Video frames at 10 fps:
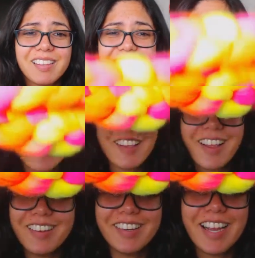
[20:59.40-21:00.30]
the
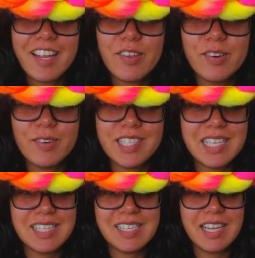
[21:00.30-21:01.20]
color, I couldn't
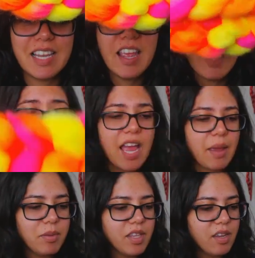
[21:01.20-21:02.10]
resist it.
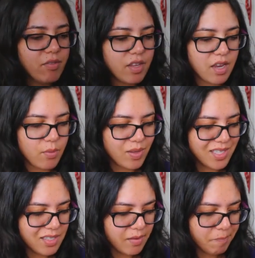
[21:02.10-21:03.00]
I believed it was